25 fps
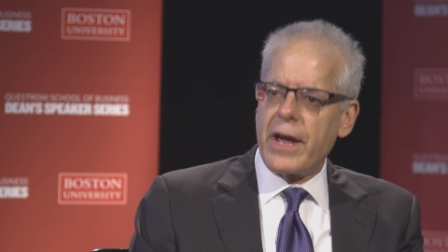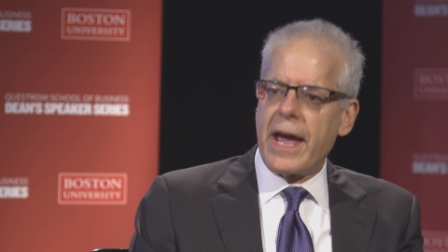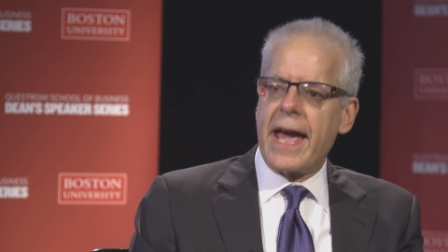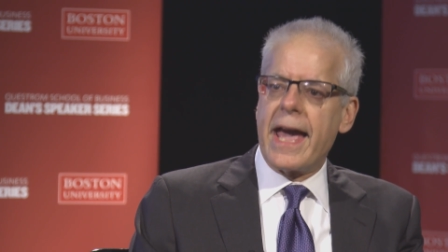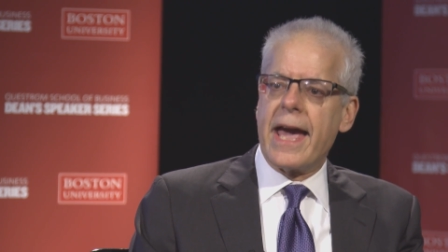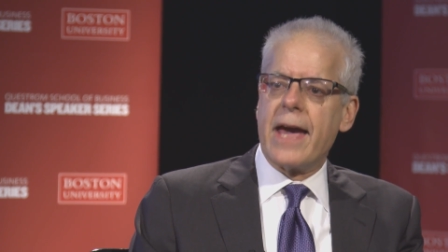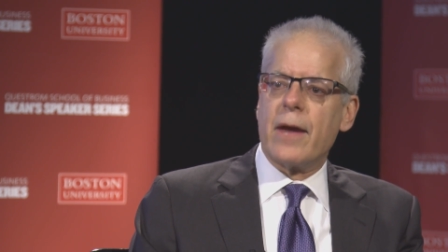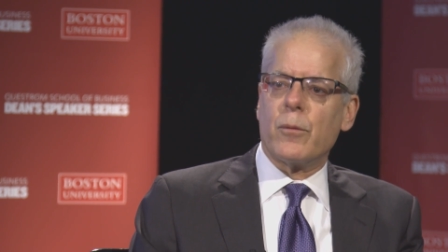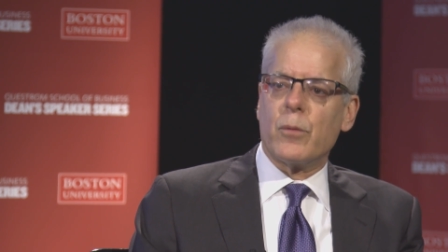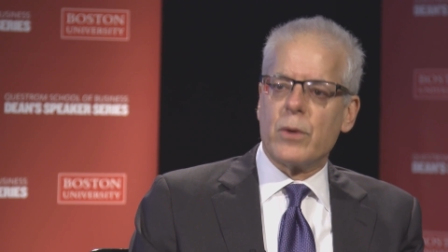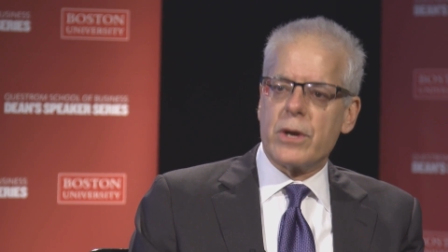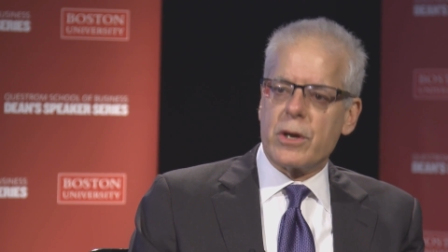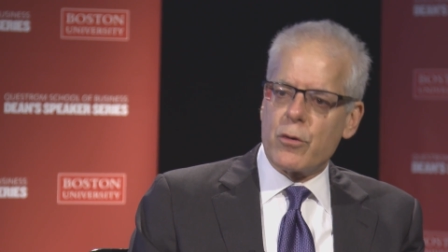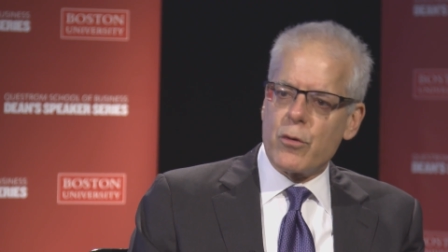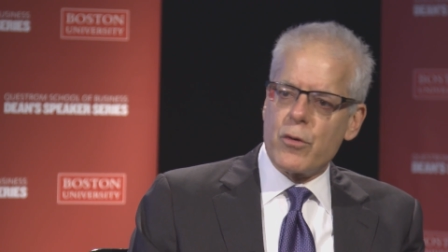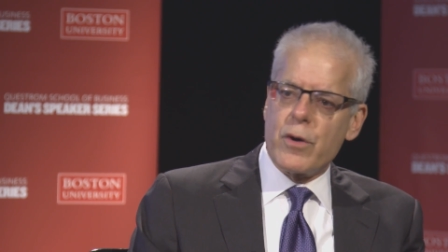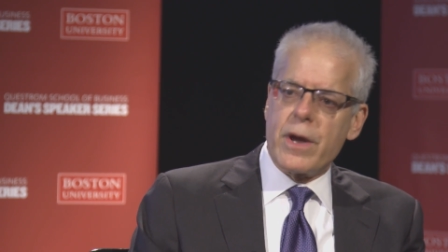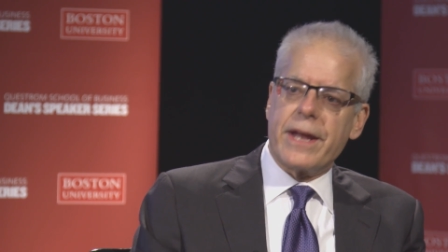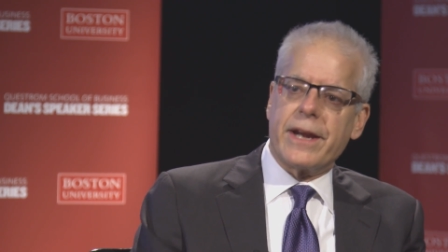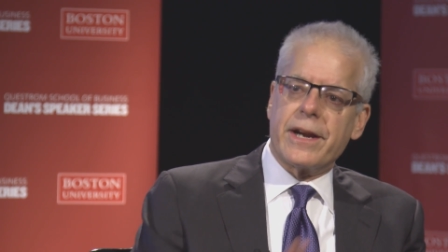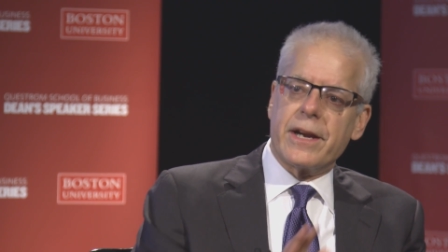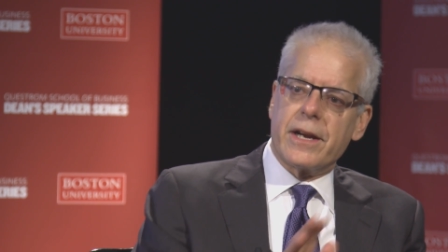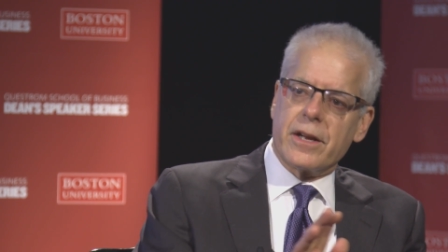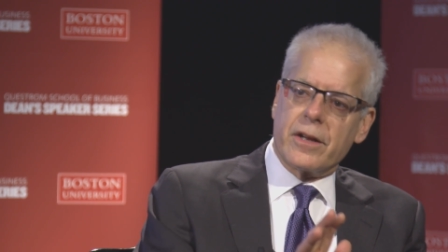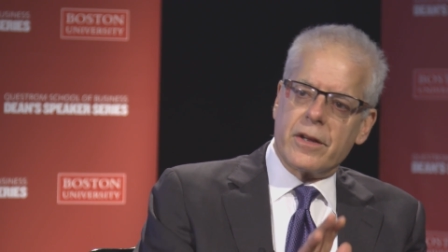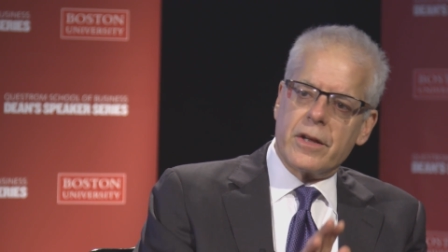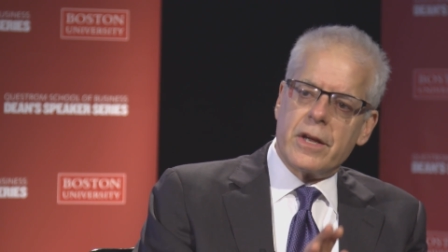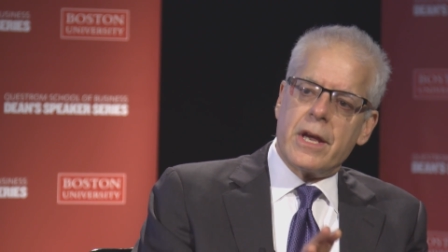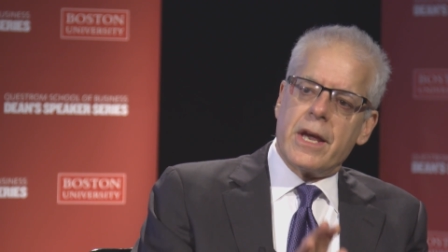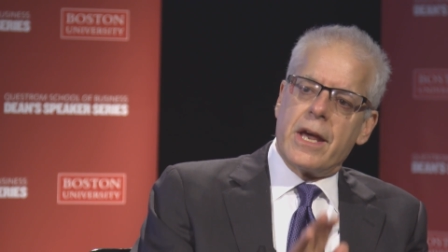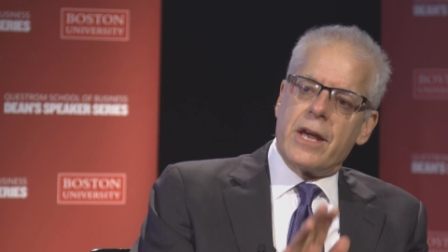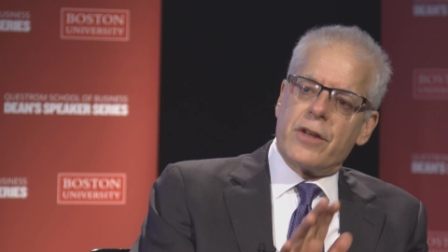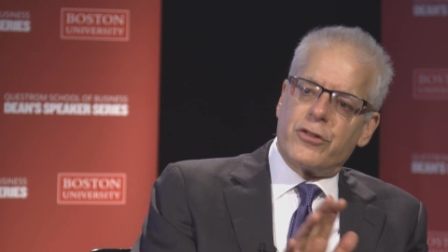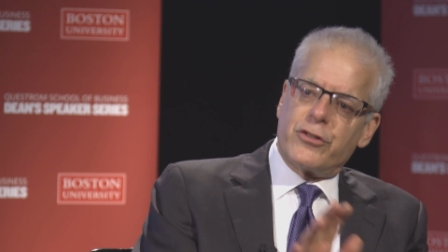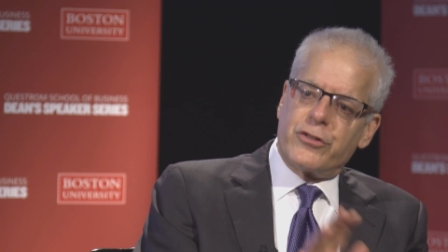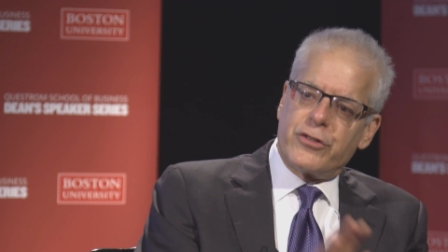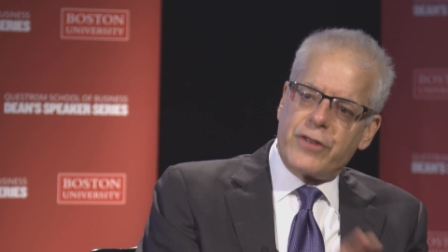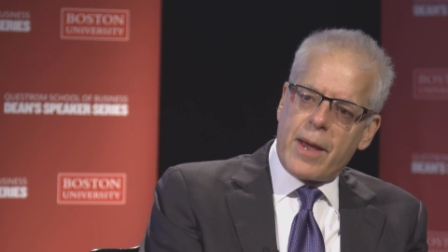and we created a
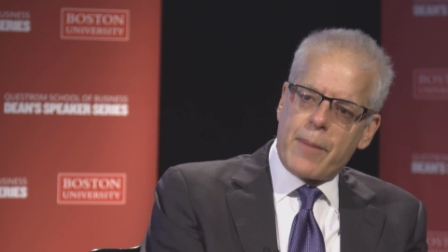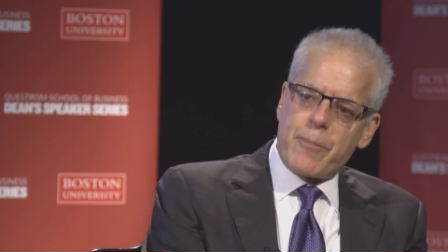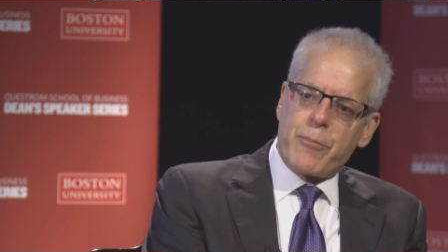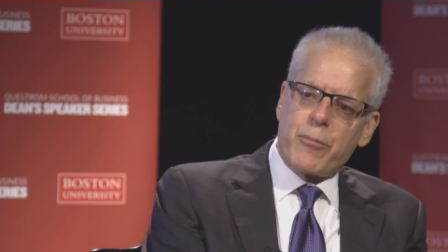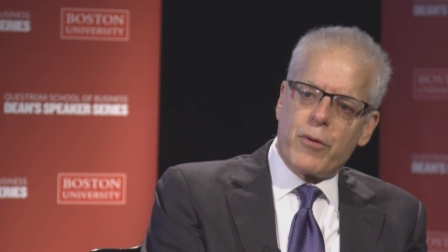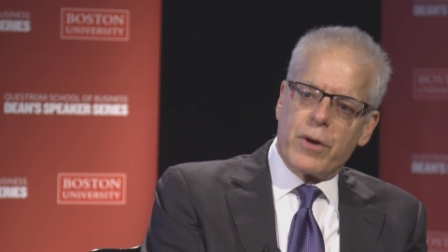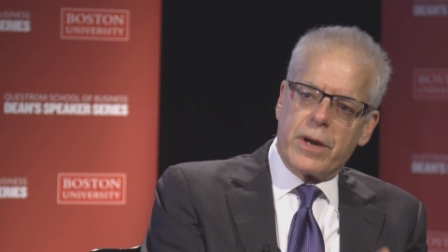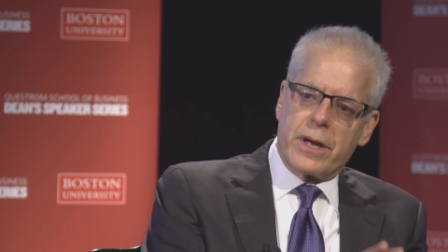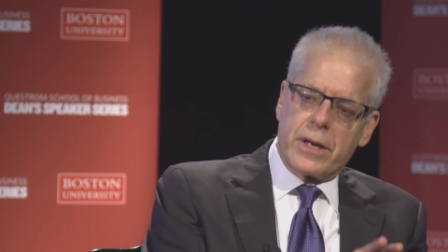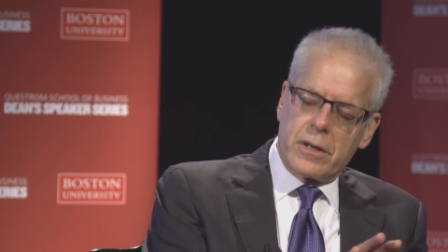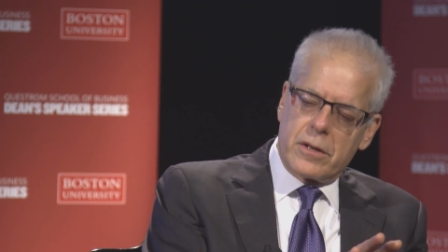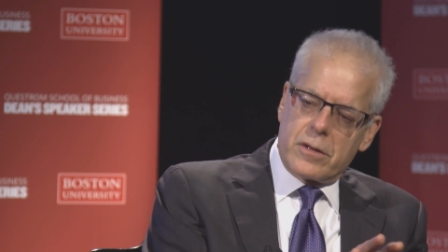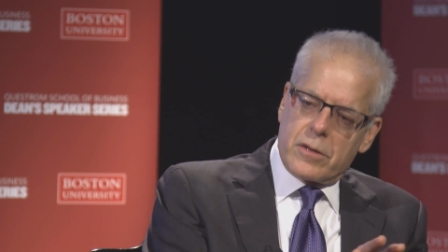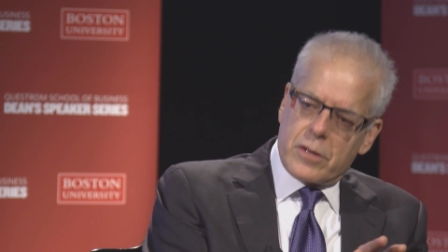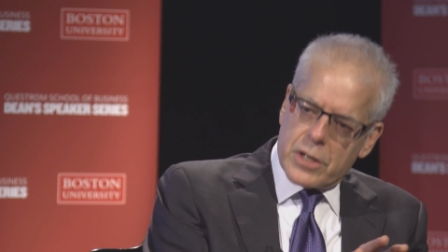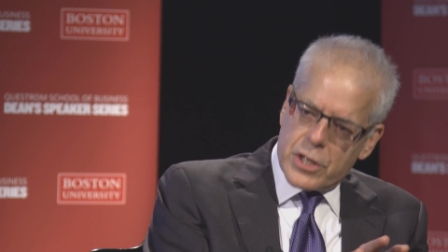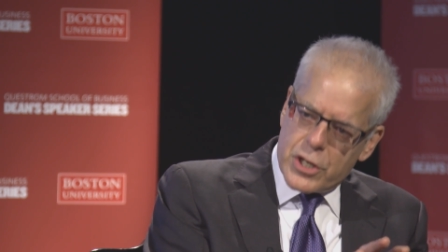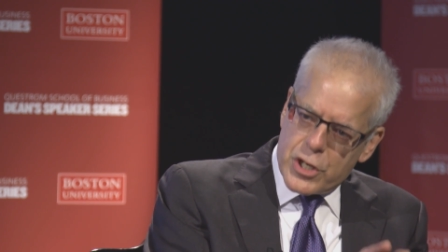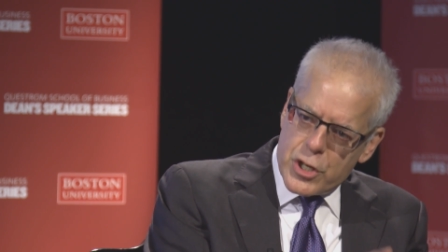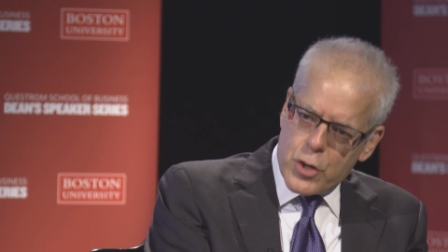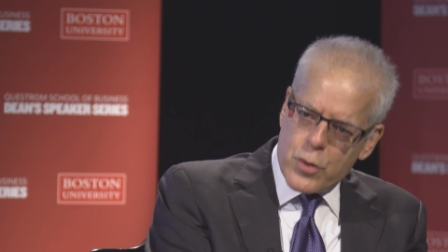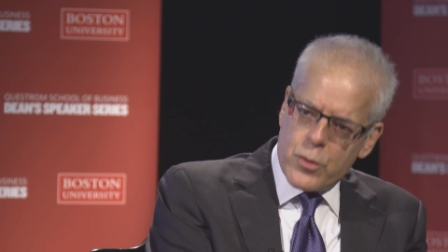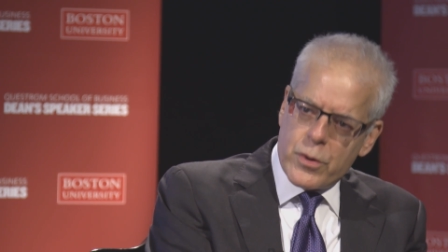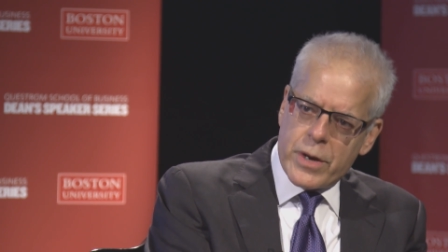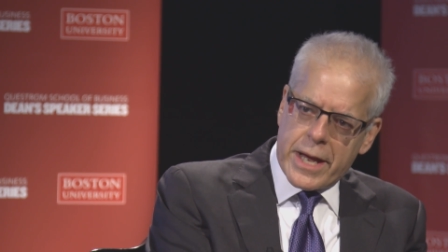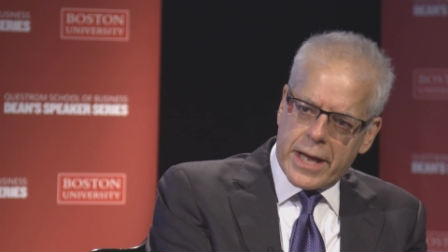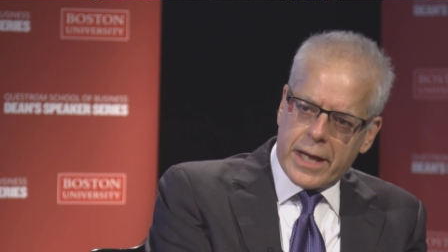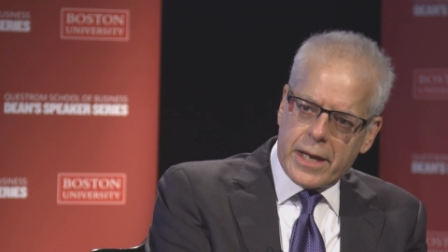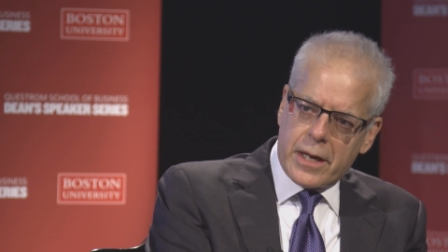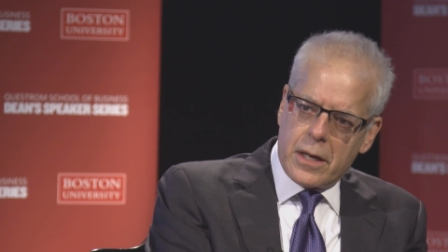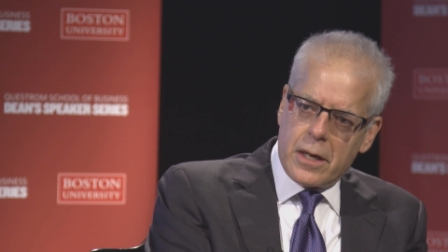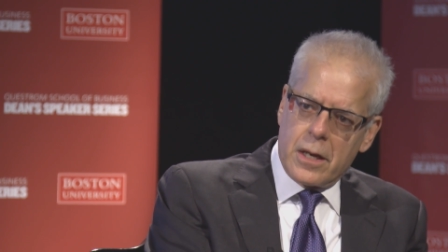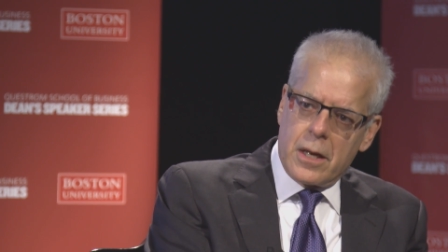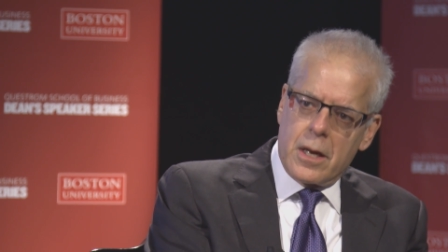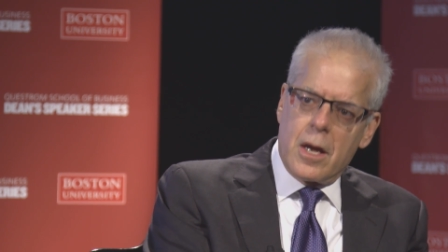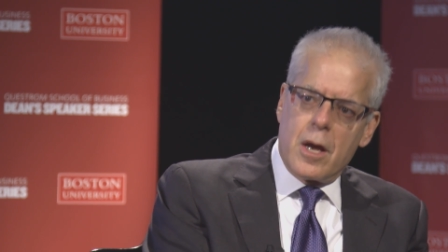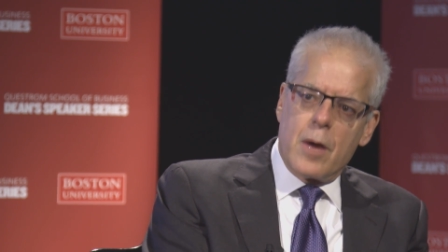separate unit,